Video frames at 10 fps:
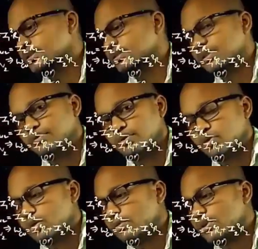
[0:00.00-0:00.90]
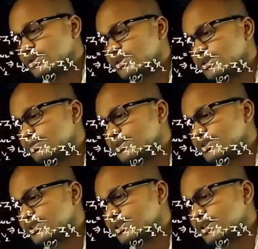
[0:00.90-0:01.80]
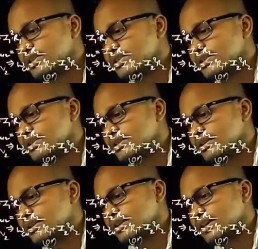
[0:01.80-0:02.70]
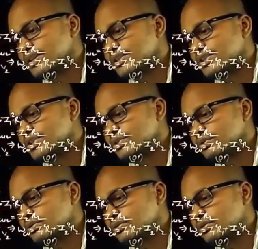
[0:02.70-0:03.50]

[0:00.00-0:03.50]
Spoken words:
Therefore copper loss is represented as X into